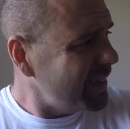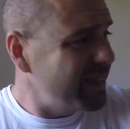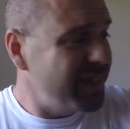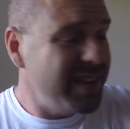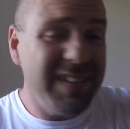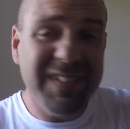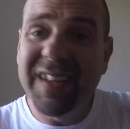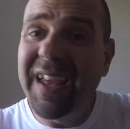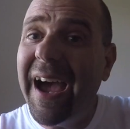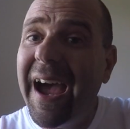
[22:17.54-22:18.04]

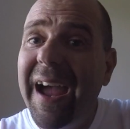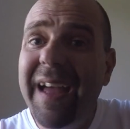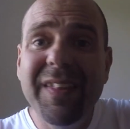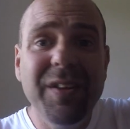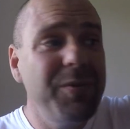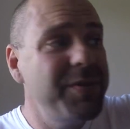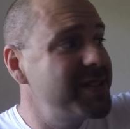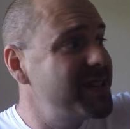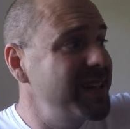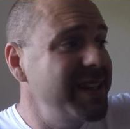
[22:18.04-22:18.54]
this guy
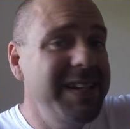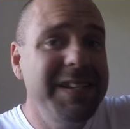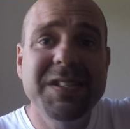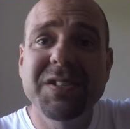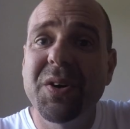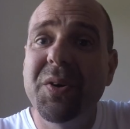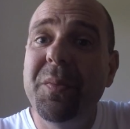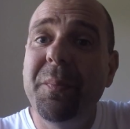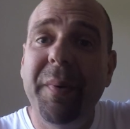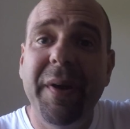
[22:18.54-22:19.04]
that was in his
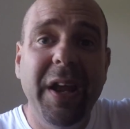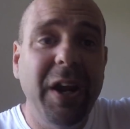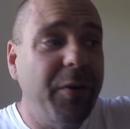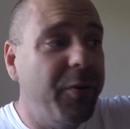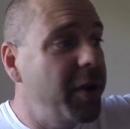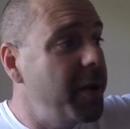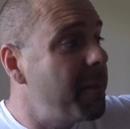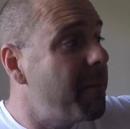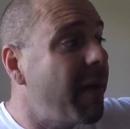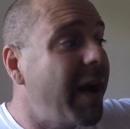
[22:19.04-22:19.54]
own
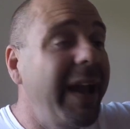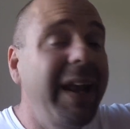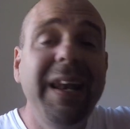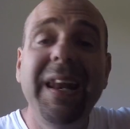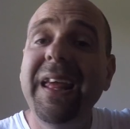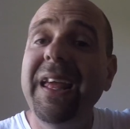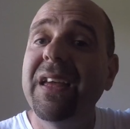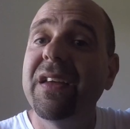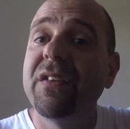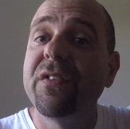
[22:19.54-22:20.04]
bakery
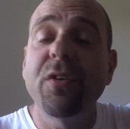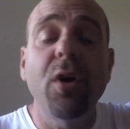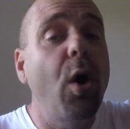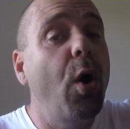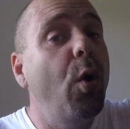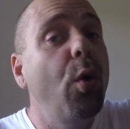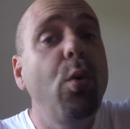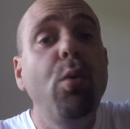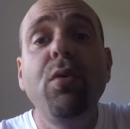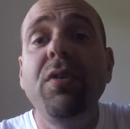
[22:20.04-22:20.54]
minding his
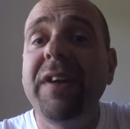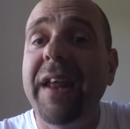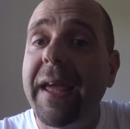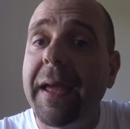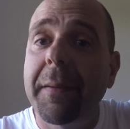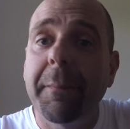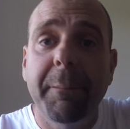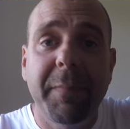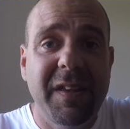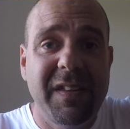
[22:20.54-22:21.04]
own
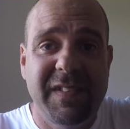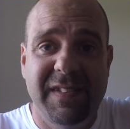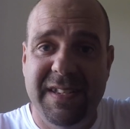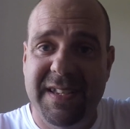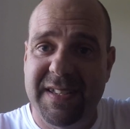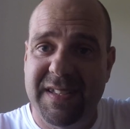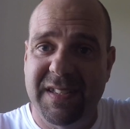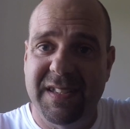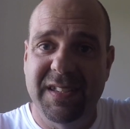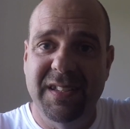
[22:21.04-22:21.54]
damn
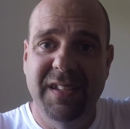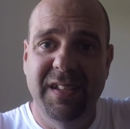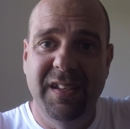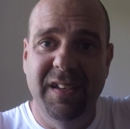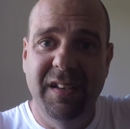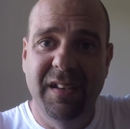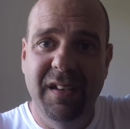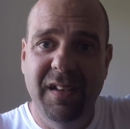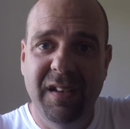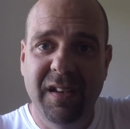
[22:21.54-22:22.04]
business.
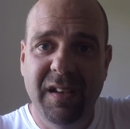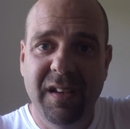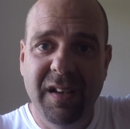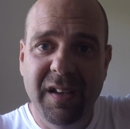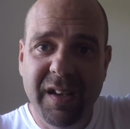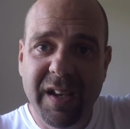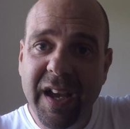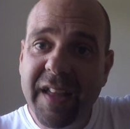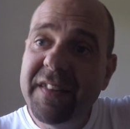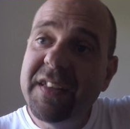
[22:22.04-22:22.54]

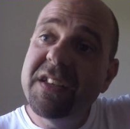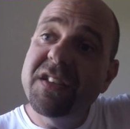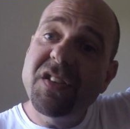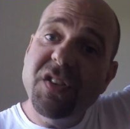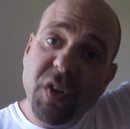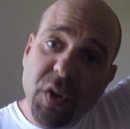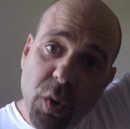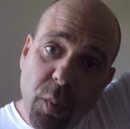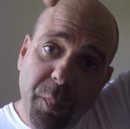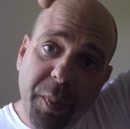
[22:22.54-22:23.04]
And these
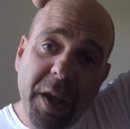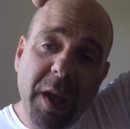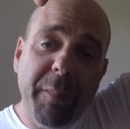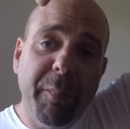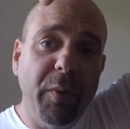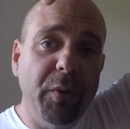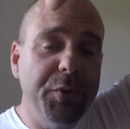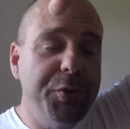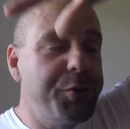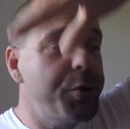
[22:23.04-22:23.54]
two
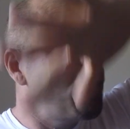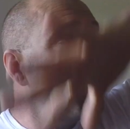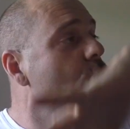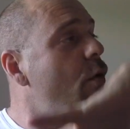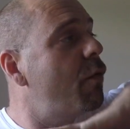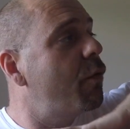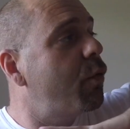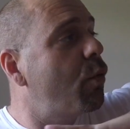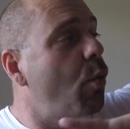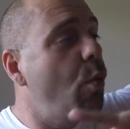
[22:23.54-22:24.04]
people
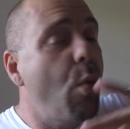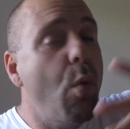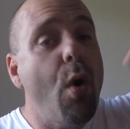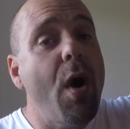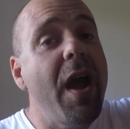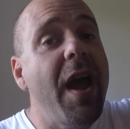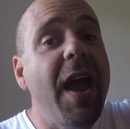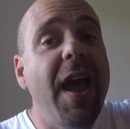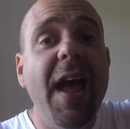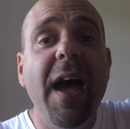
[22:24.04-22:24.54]
drove
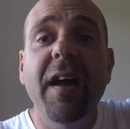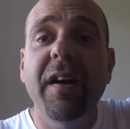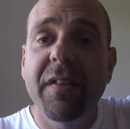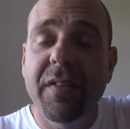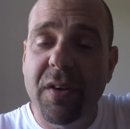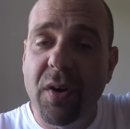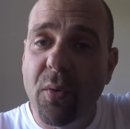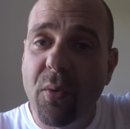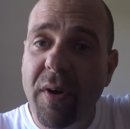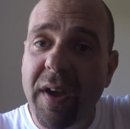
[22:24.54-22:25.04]
way out of
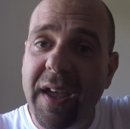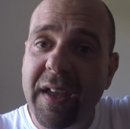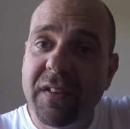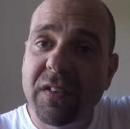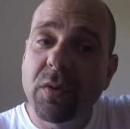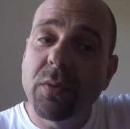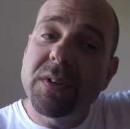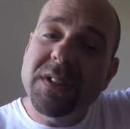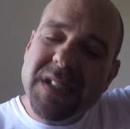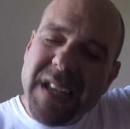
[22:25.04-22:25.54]
their way
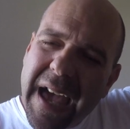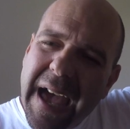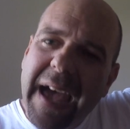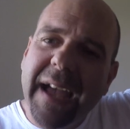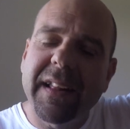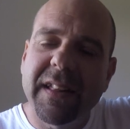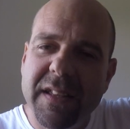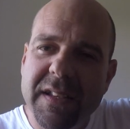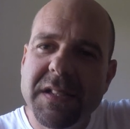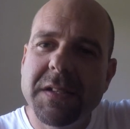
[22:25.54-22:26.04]
to
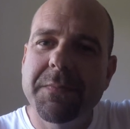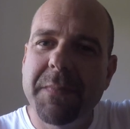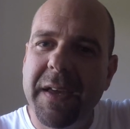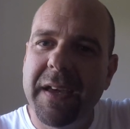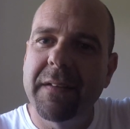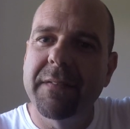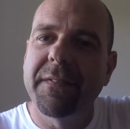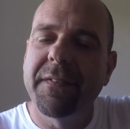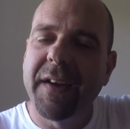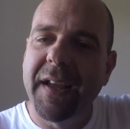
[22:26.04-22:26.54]
attack this
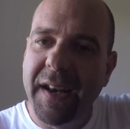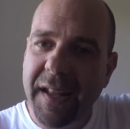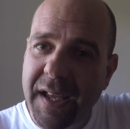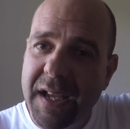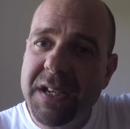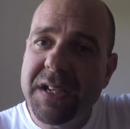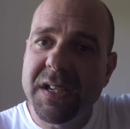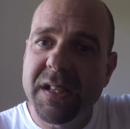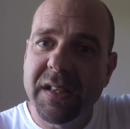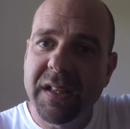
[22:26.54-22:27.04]
man
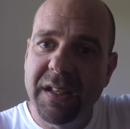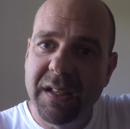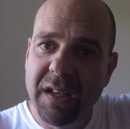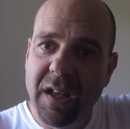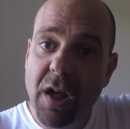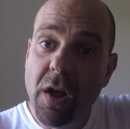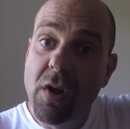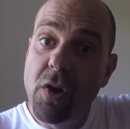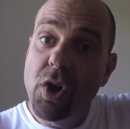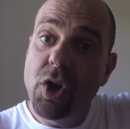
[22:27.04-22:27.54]
financially,
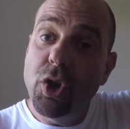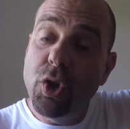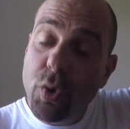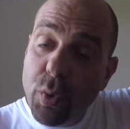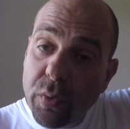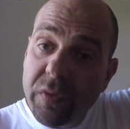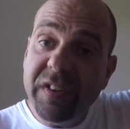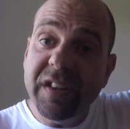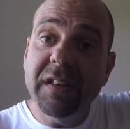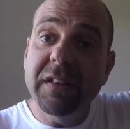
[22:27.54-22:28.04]

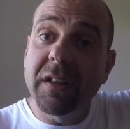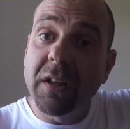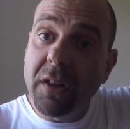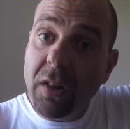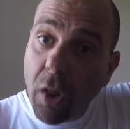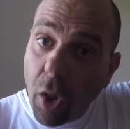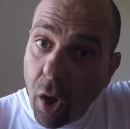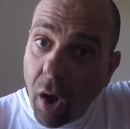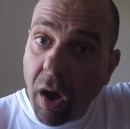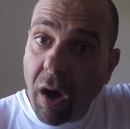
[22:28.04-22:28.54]
using the
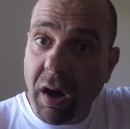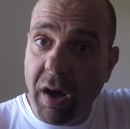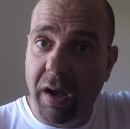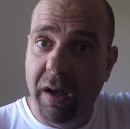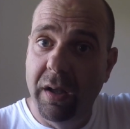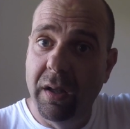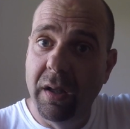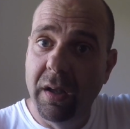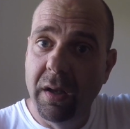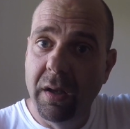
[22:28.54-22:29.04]

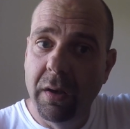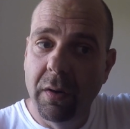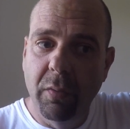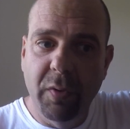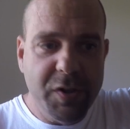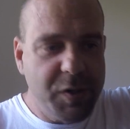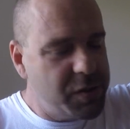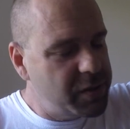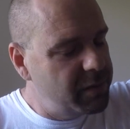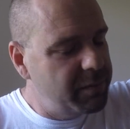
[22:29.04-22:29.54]
law,
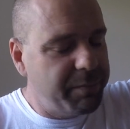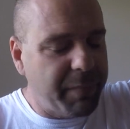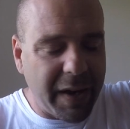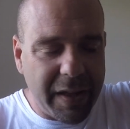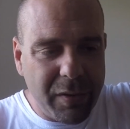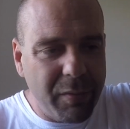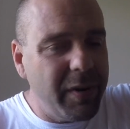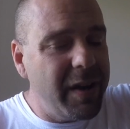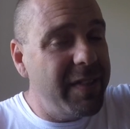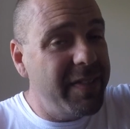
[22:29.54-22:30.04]
which, by
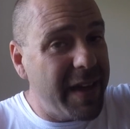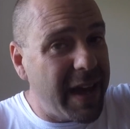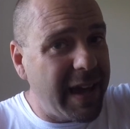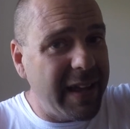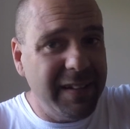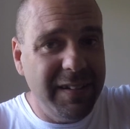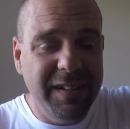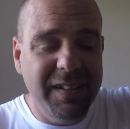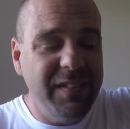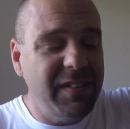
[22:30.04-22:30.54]
the way,
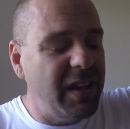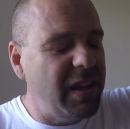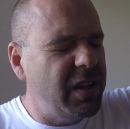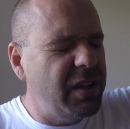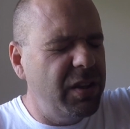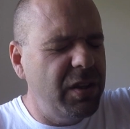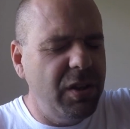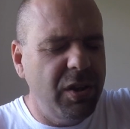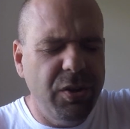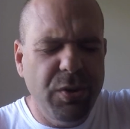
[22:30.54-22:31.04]
that is a
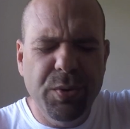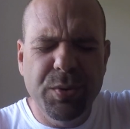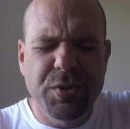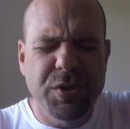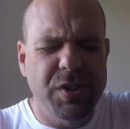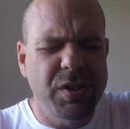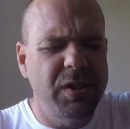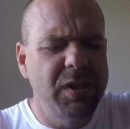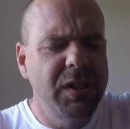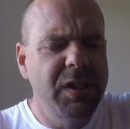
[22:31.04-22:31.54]

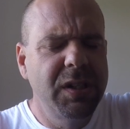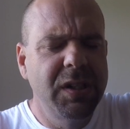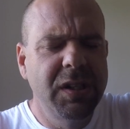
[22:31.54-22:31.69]
huge,